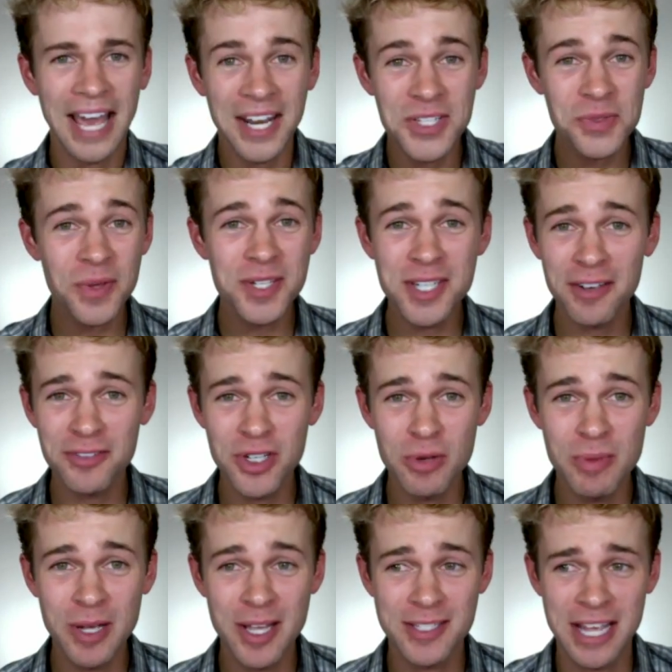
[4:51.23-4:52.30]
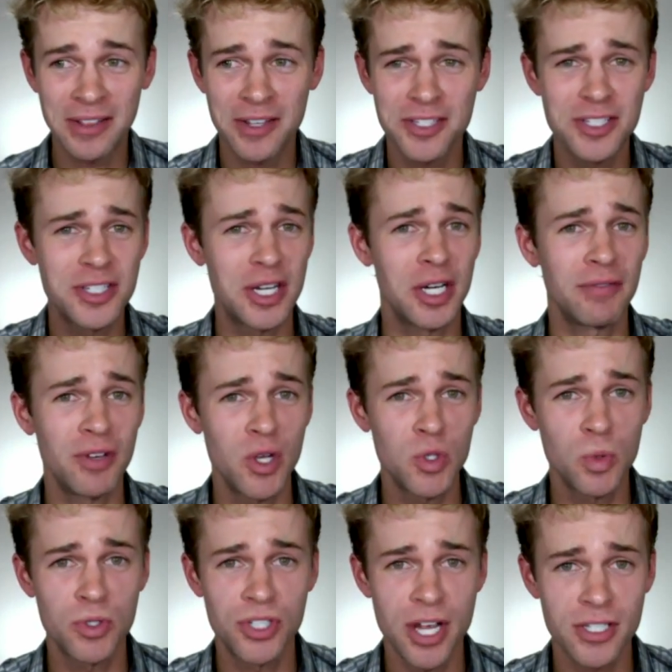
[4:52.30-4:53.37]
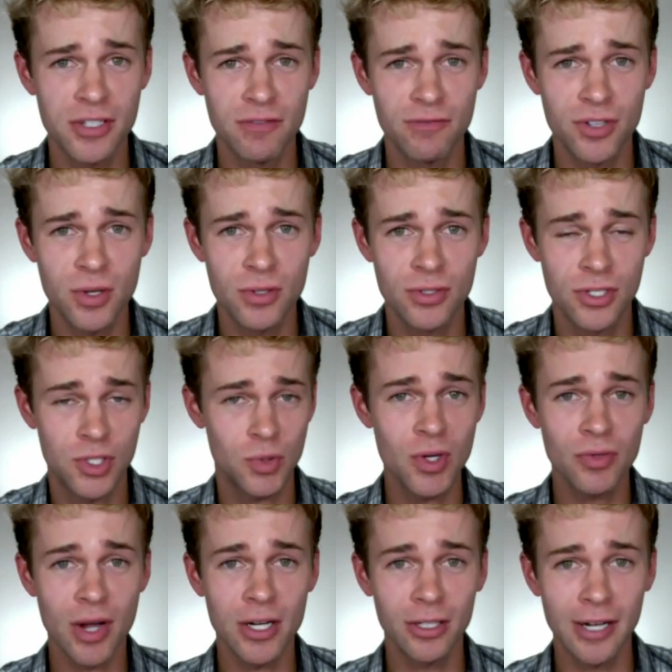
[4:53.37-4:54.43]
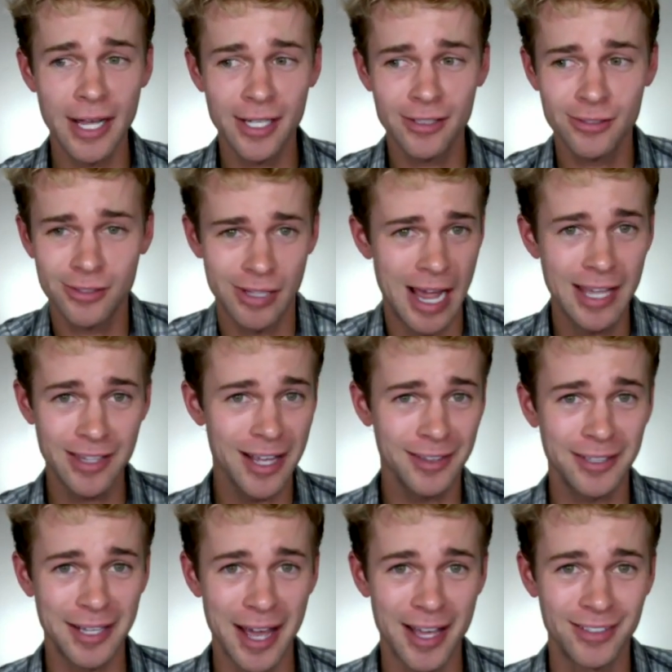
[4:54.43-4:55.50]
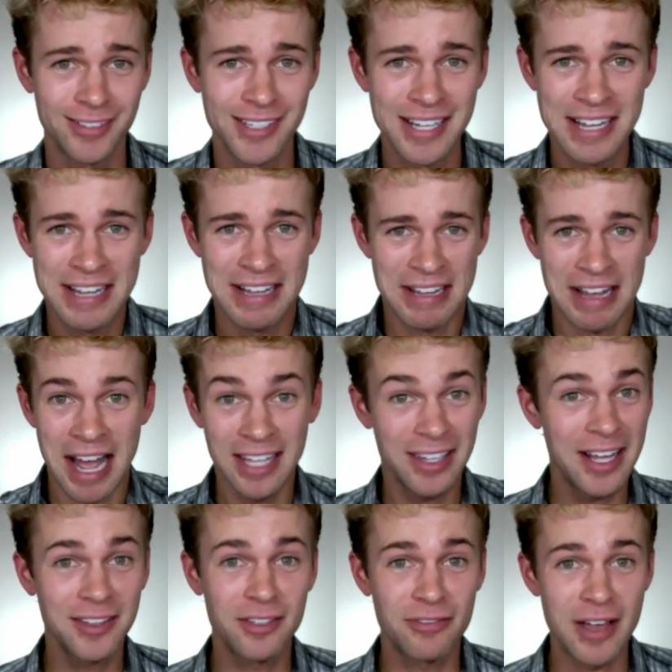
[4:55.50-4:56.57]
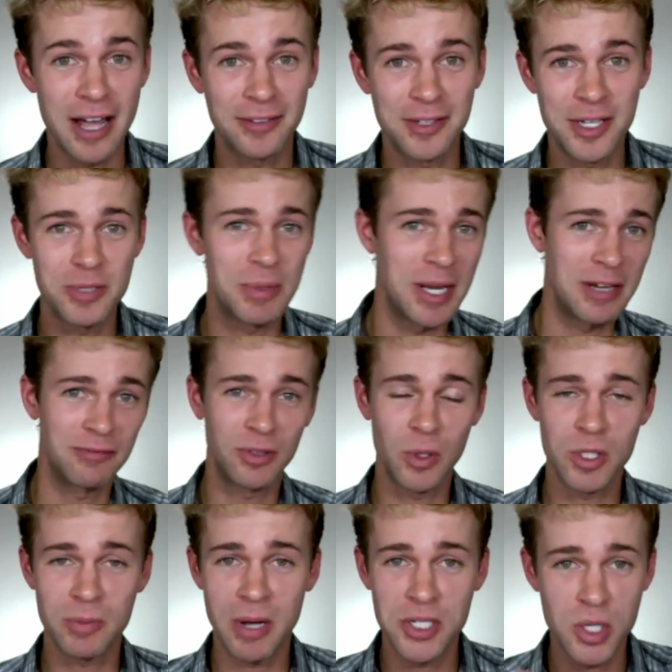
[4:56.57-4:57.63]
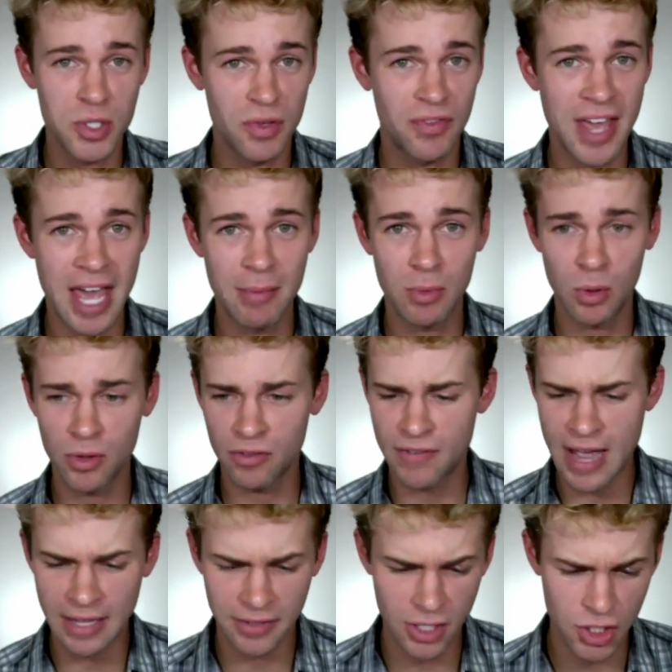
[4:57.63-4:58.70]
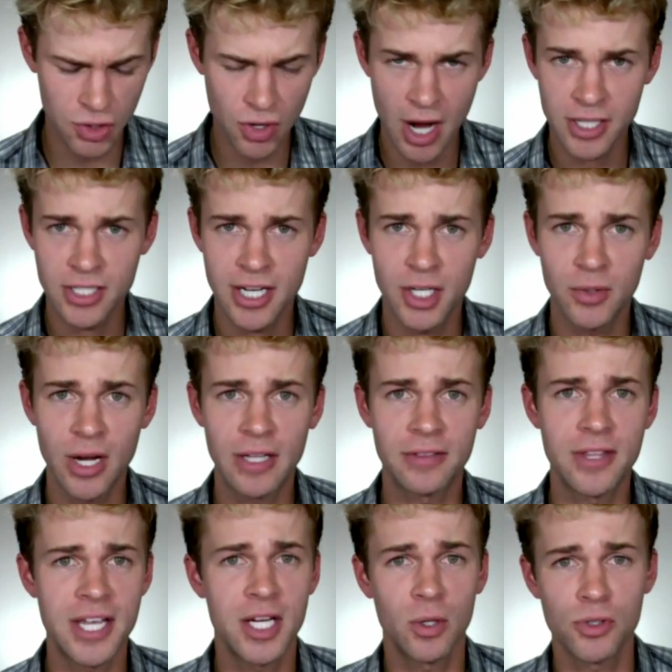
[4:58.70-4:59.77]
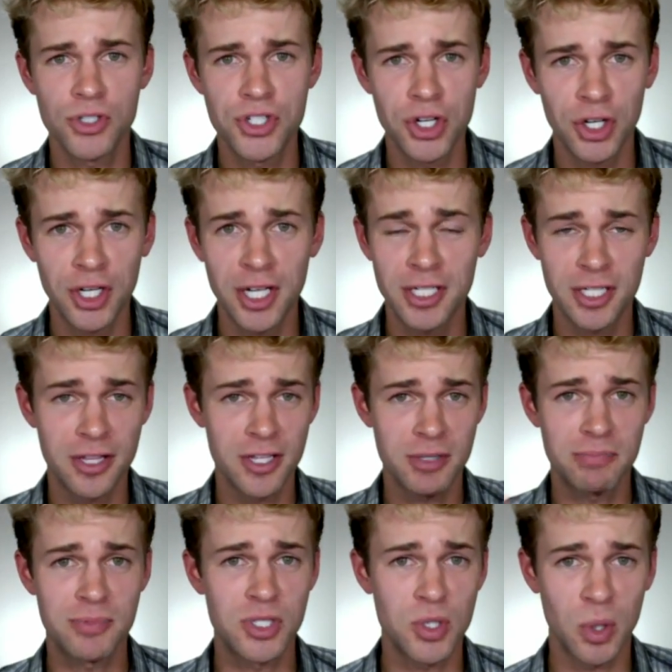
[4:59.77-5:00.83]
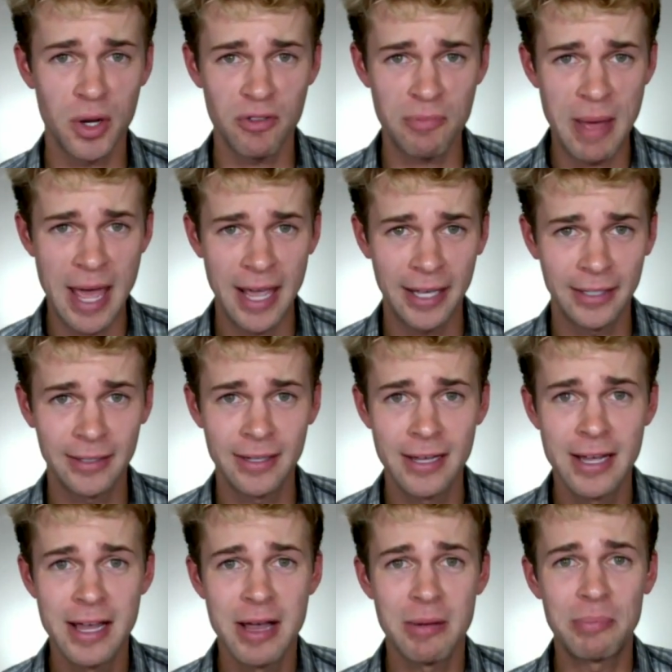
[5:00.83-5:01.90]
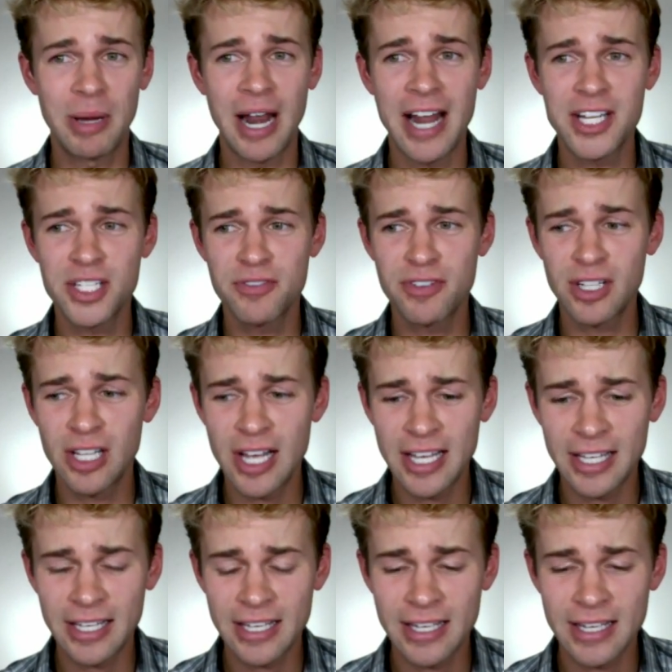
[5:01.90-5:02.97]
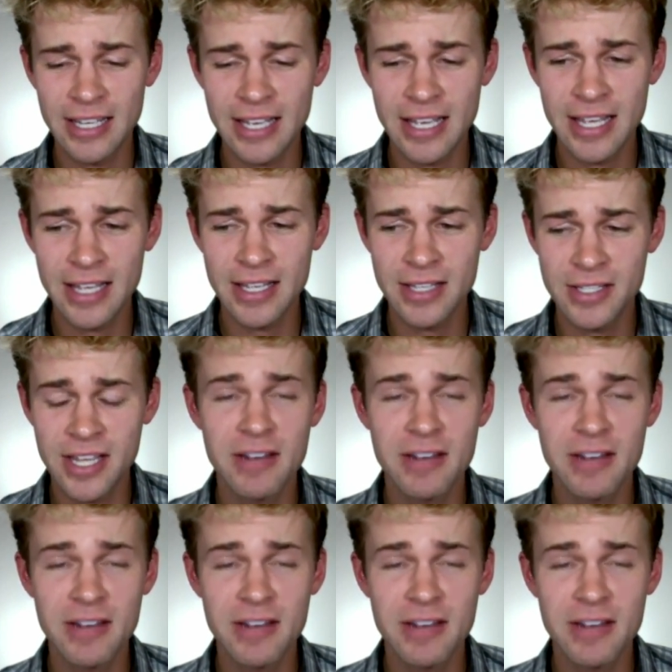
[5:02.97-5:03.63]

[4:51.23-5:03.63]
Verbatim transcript: And it's really tough too, because I listened to interviews with Jason Fuchs, the screenwriter, and I like the guy. I like the fact that he's been influenced by Joseph Campbell and the fact that he's trying to integrate the hero's journey into this story of Pan. But I just feel like his